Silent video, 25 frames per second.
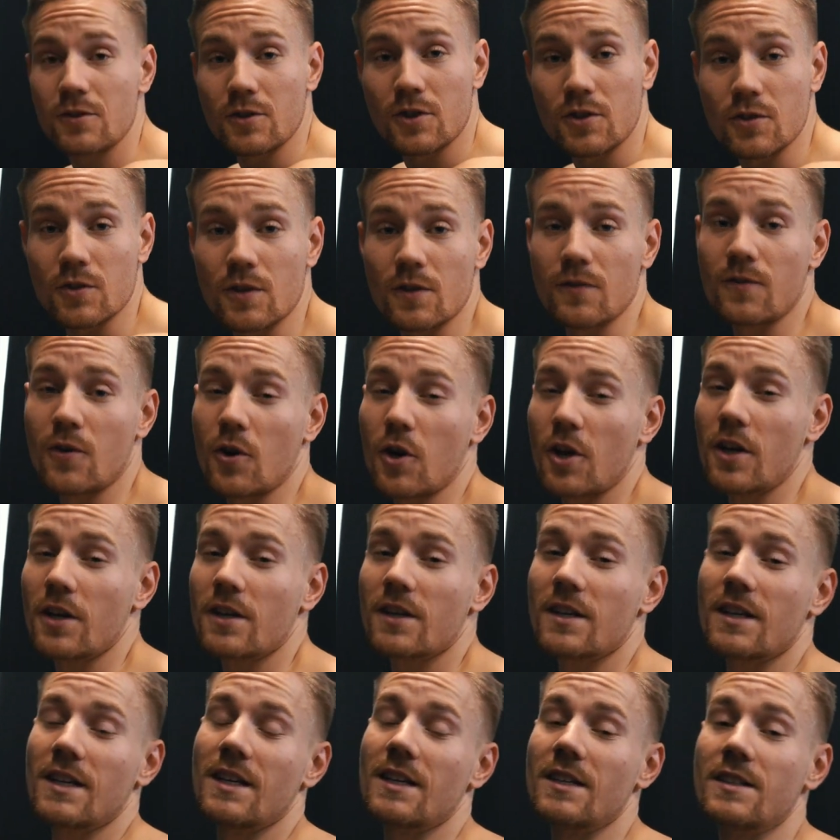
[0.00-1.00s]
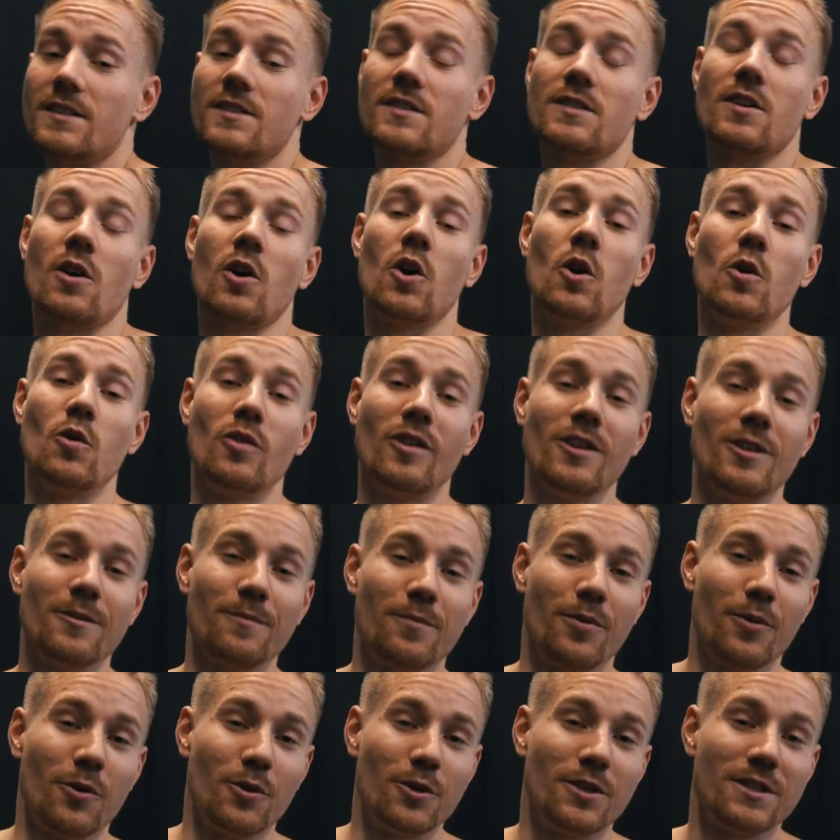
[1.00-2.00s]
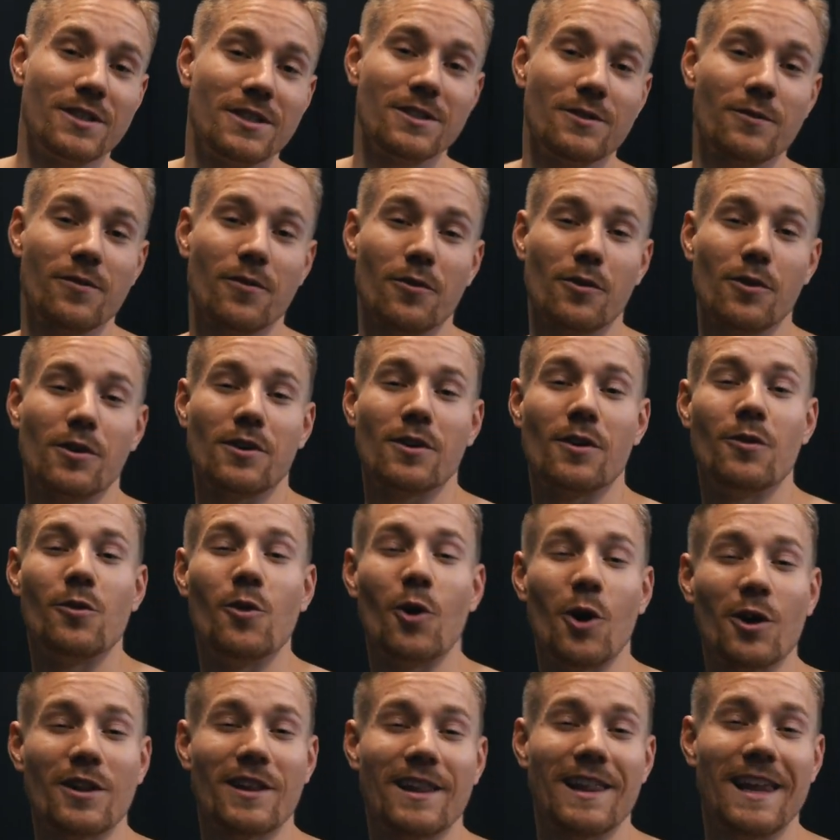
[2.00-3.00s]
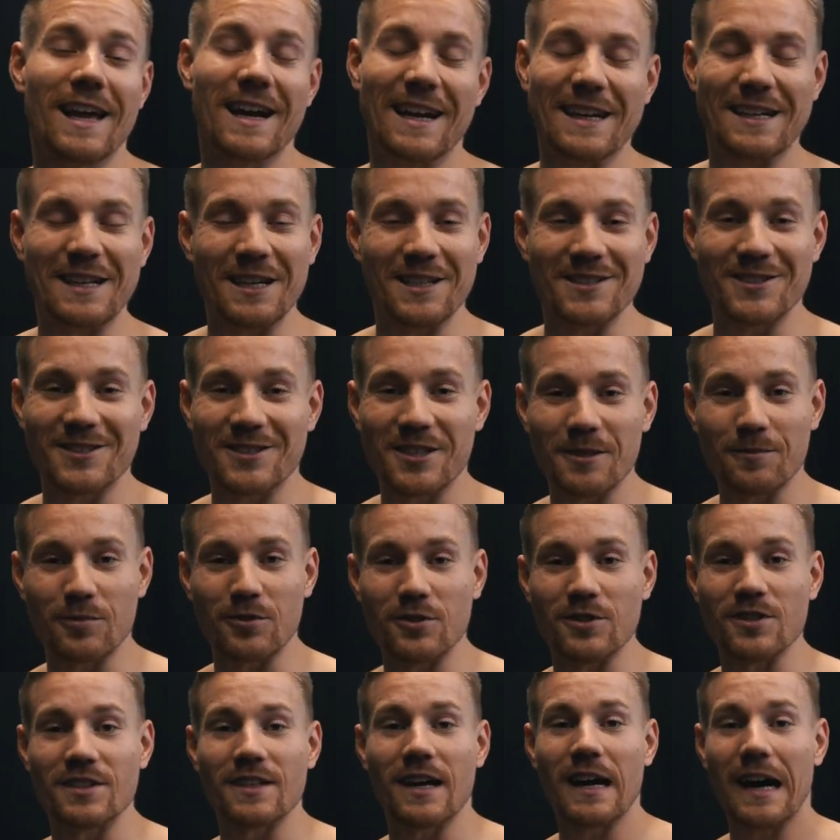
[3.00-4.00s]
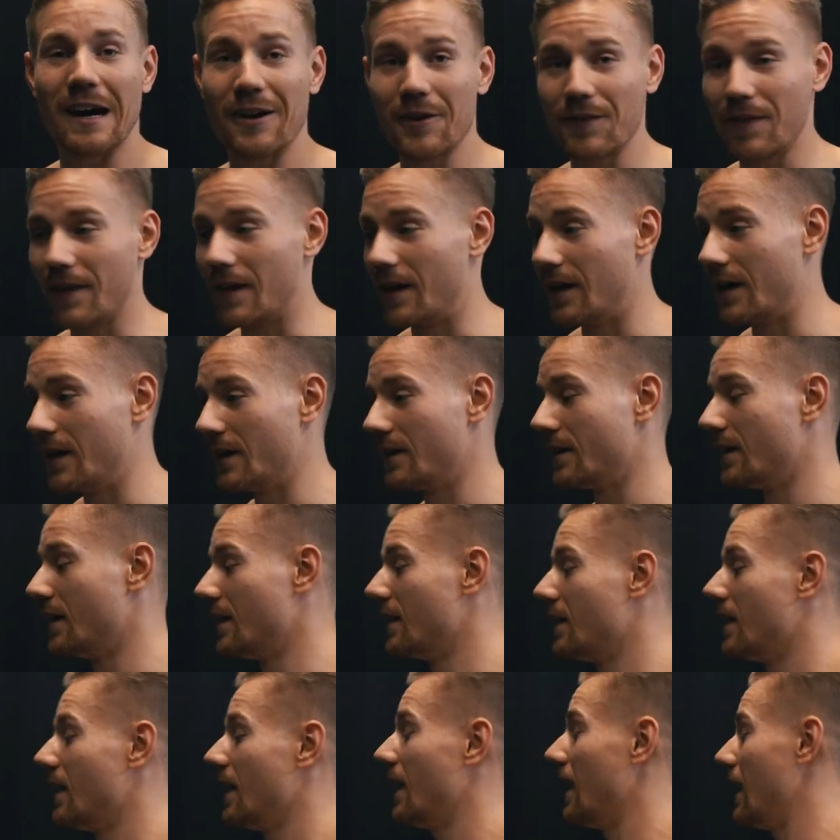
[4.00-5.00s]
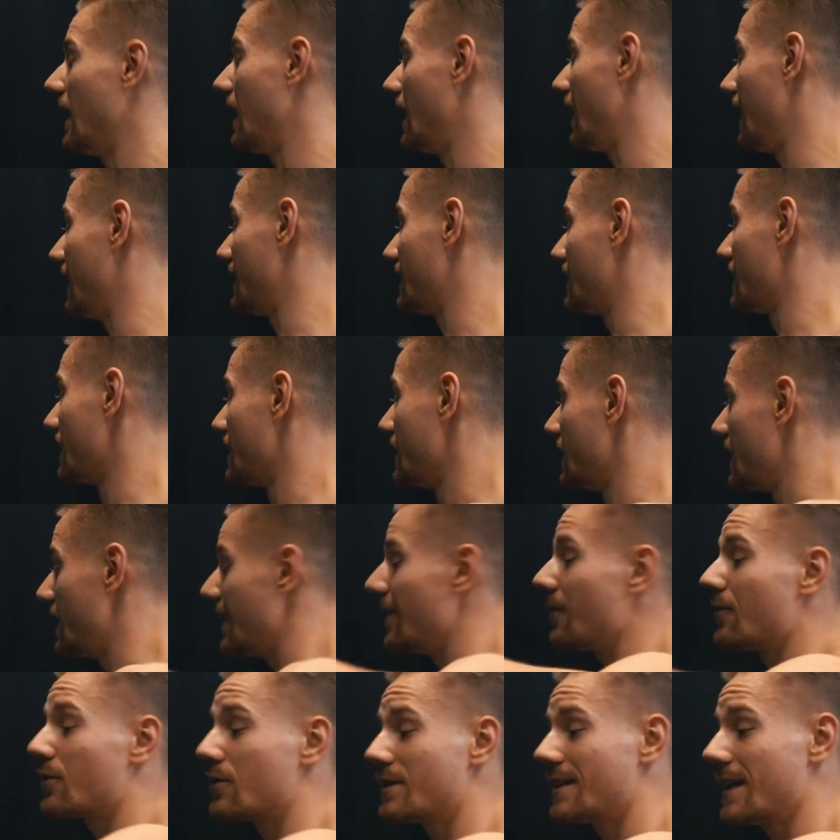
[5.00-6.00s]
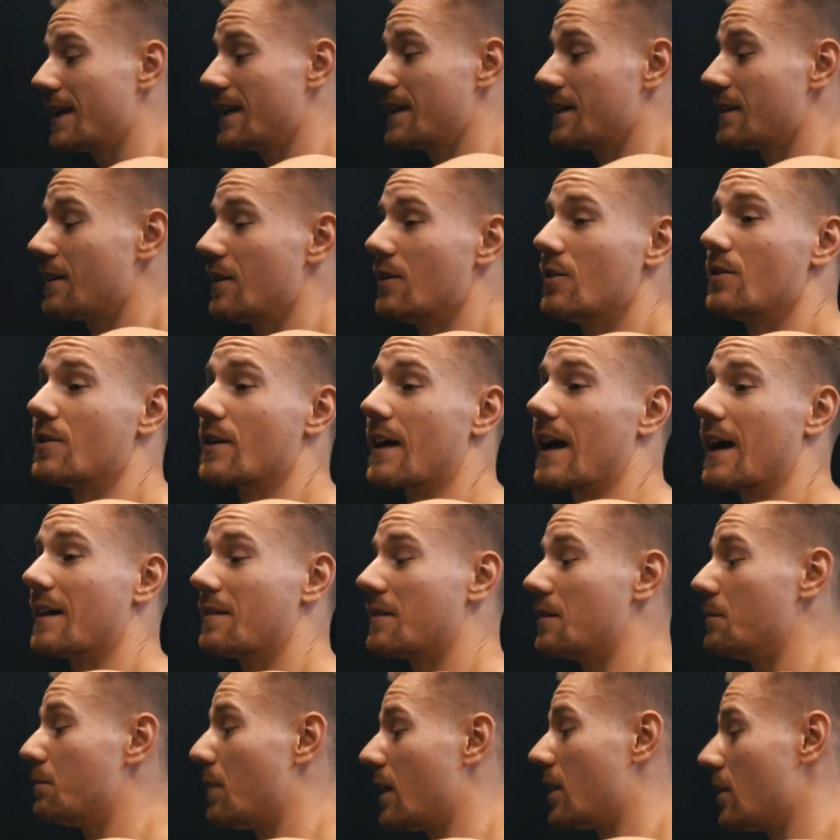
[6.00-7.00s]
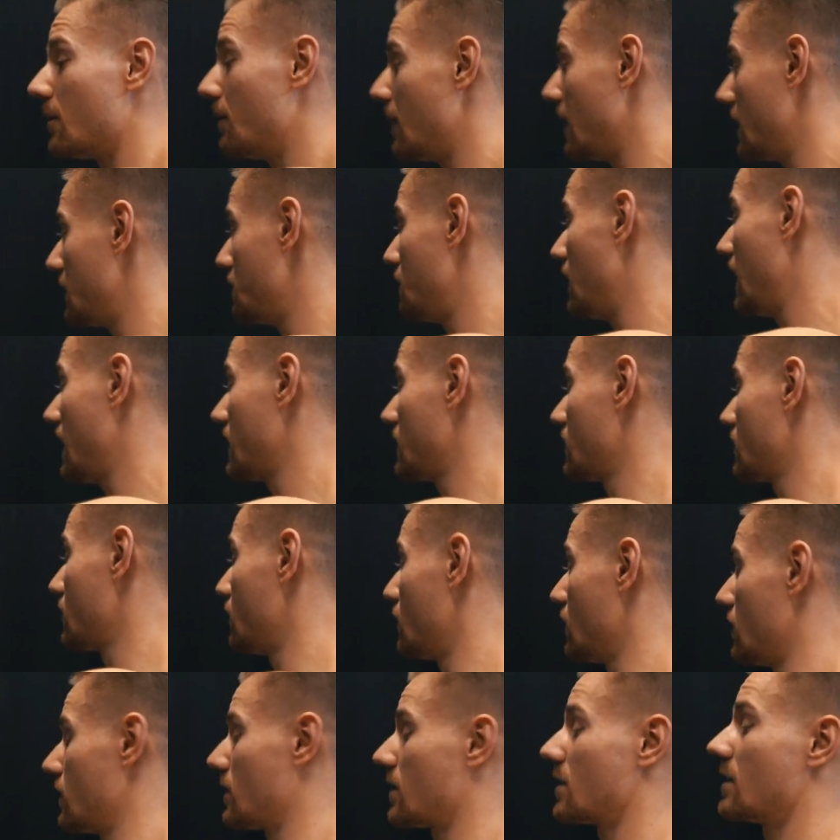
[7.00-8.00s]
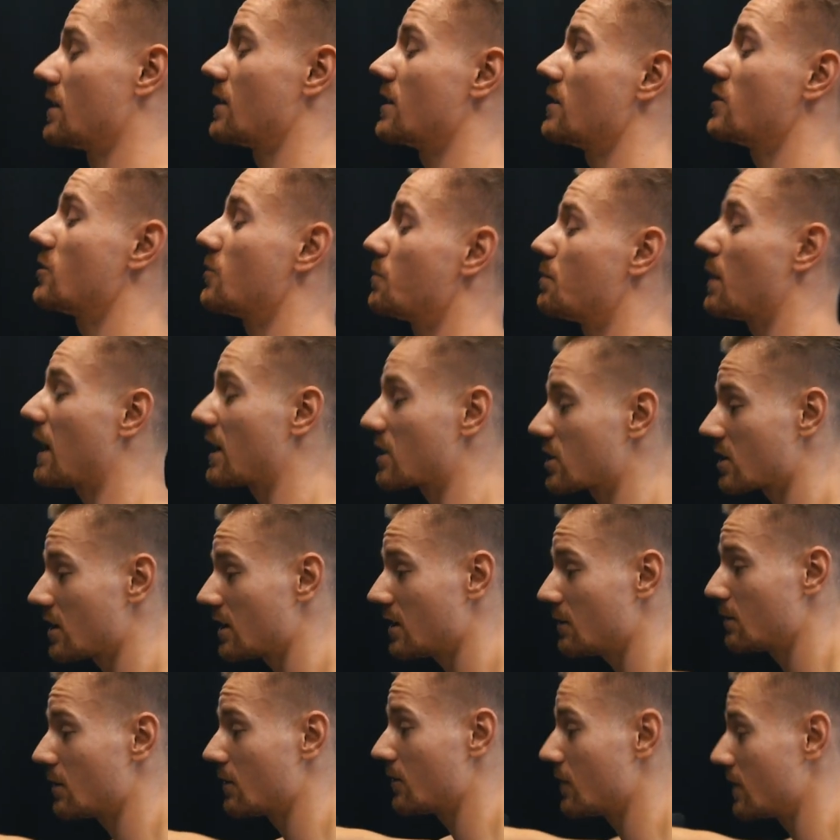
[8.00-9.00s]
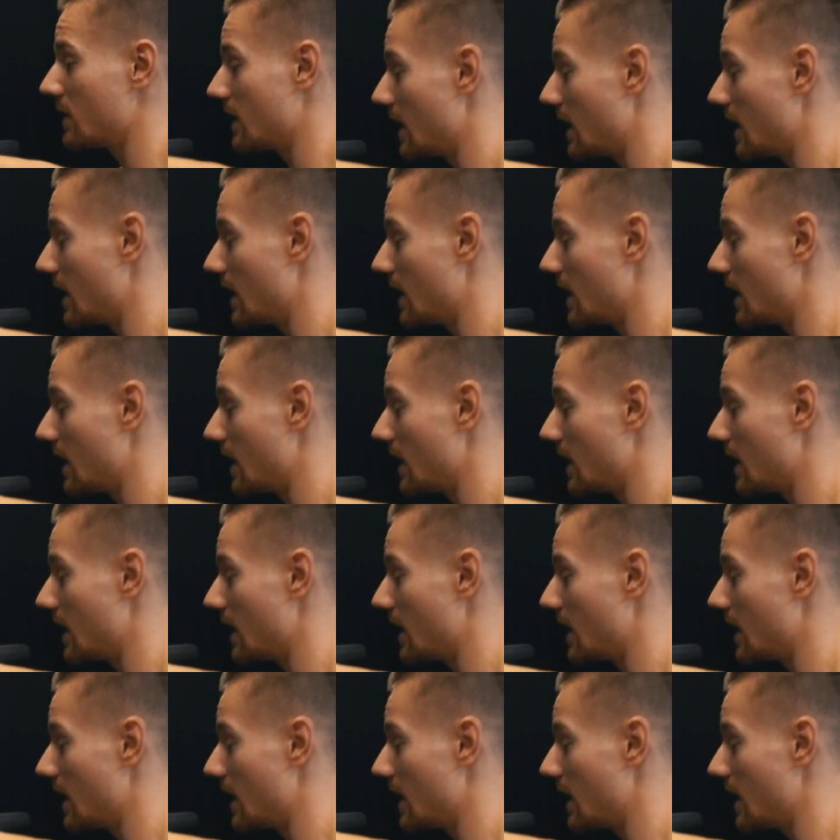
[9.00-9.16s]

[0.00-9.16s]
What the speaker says: you should avoid is only important for the not leg day skippers out there. And if we're taking a look at the barbell back squat, especially with a